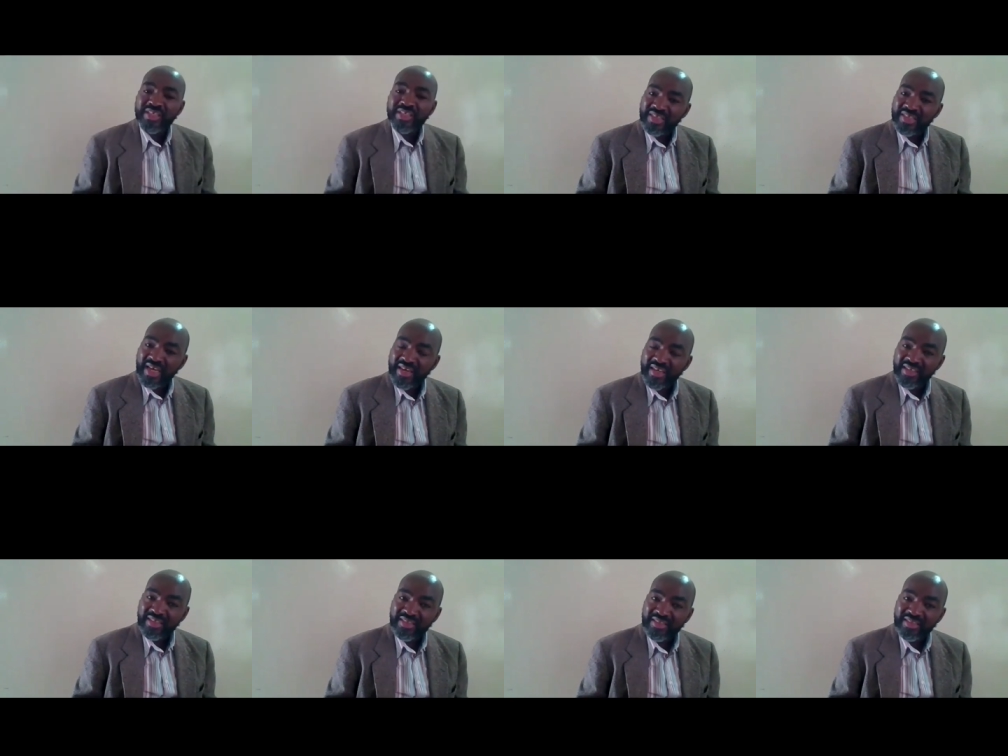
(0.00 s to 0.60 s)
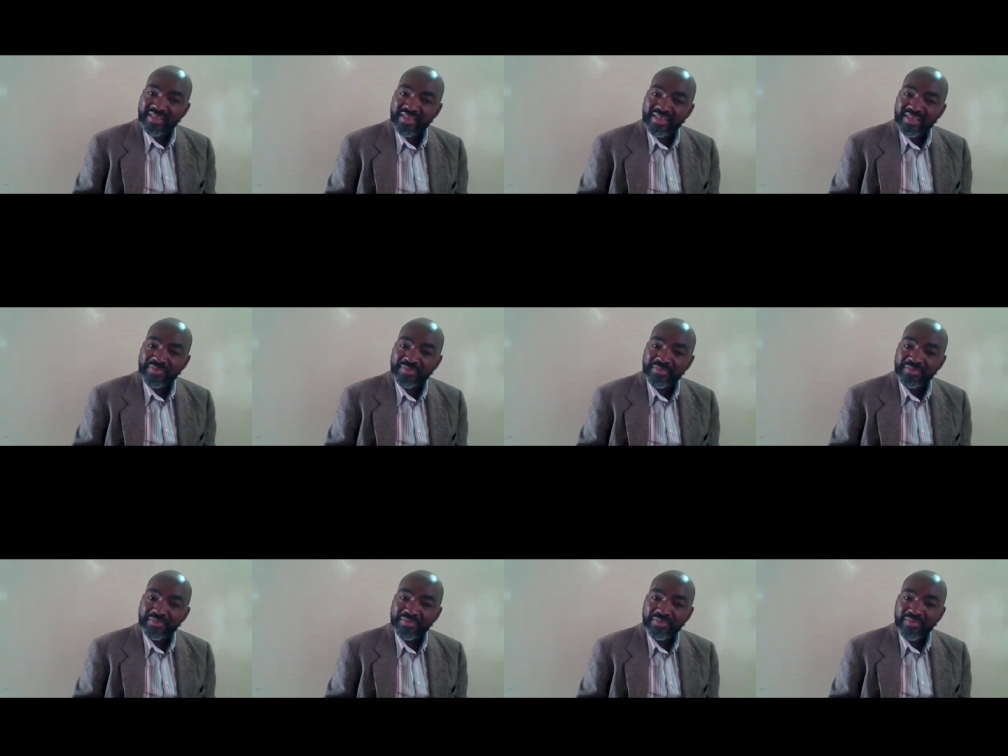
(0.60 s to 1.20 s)
the signs
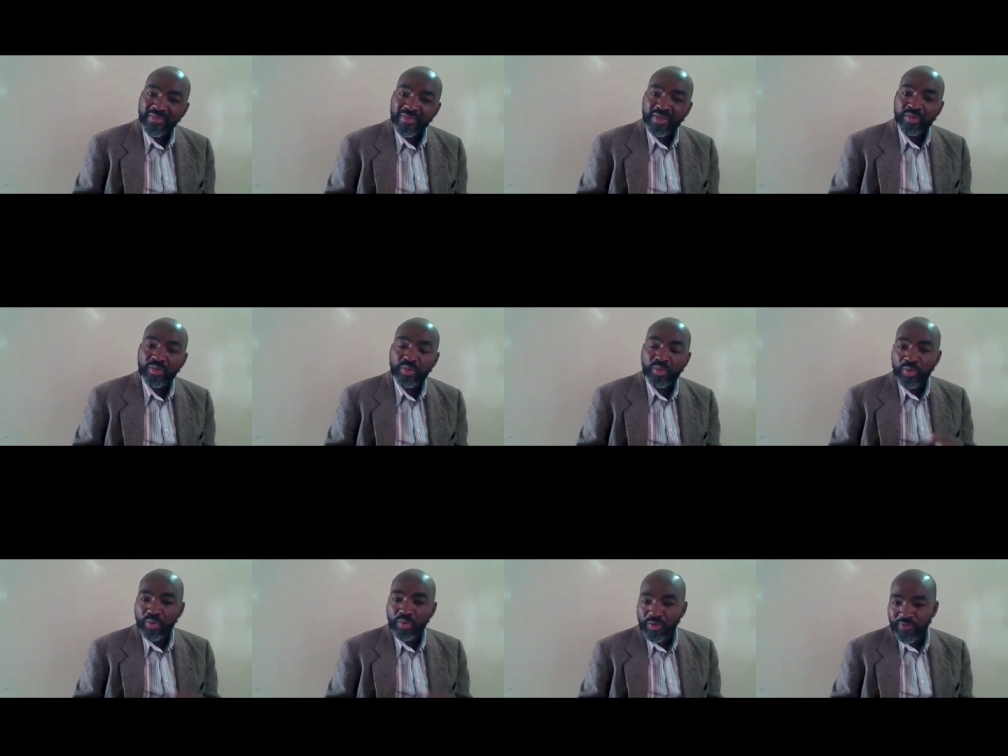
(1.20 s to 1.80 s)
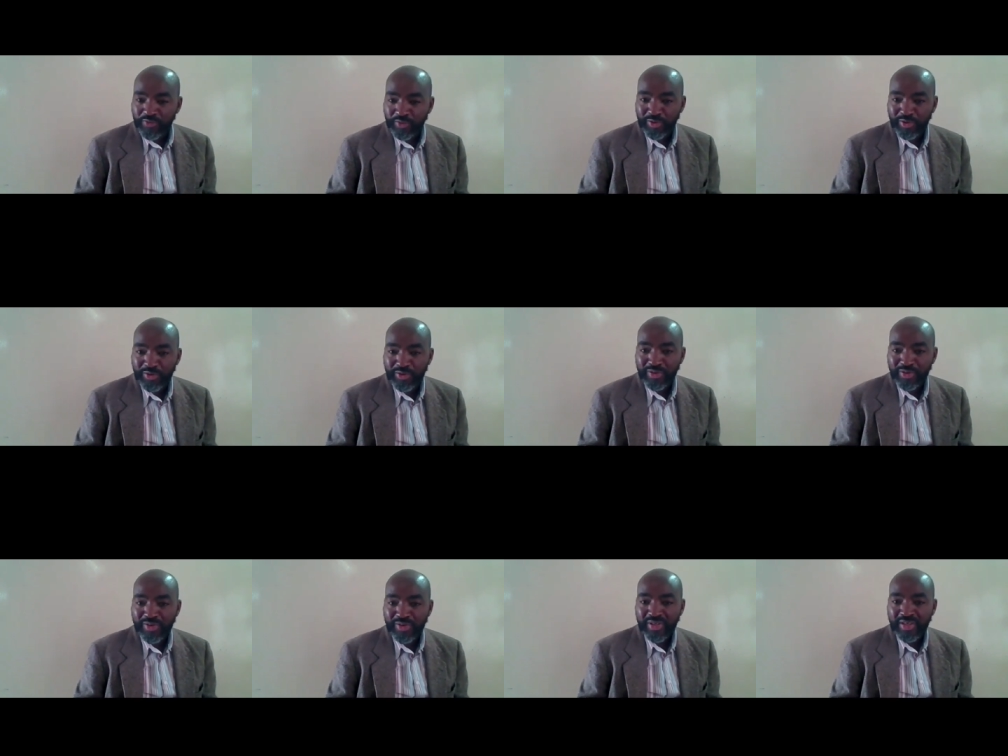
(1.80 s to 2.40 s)
to look for.
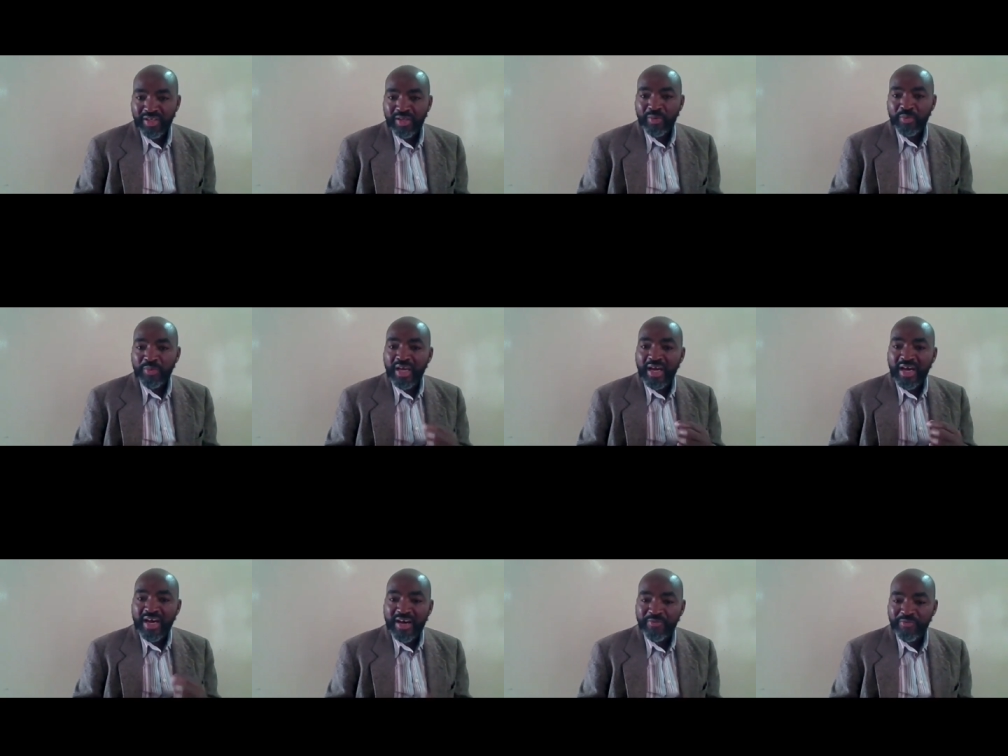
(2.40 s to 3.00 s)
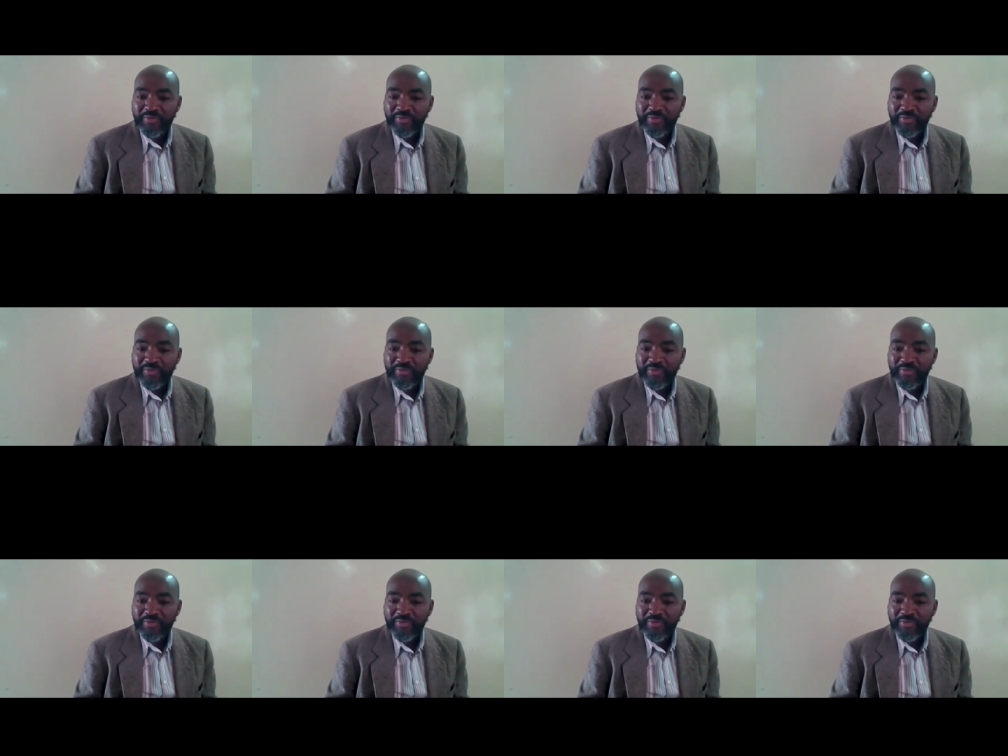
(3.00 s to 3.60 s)
Mm -hmm. We are halfway
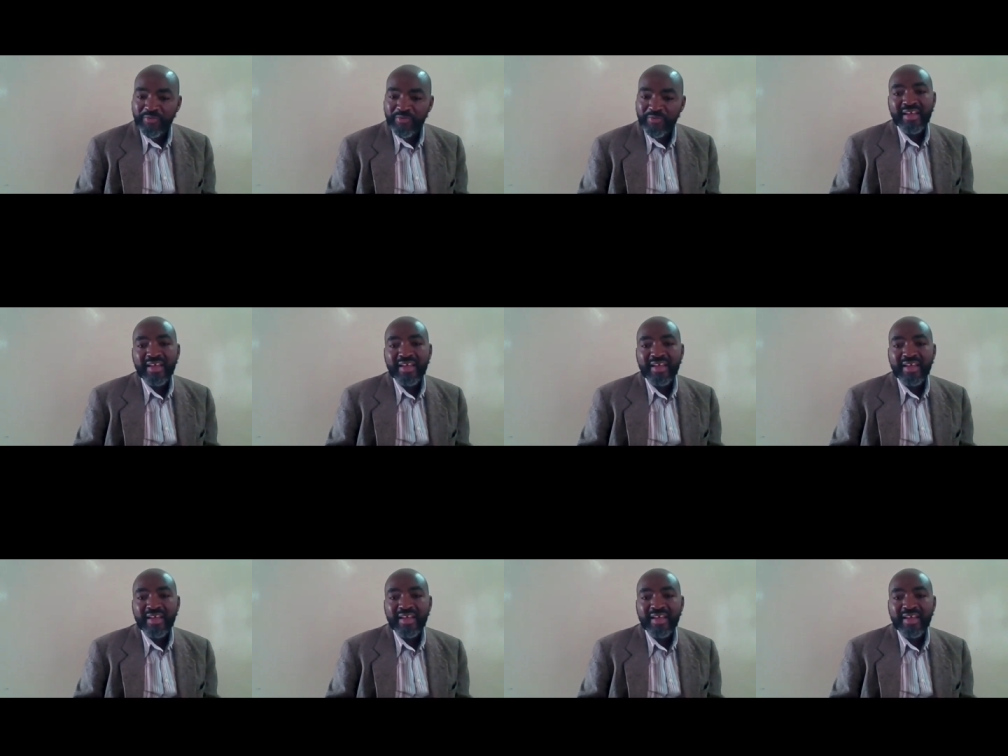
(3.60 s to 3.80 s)
there.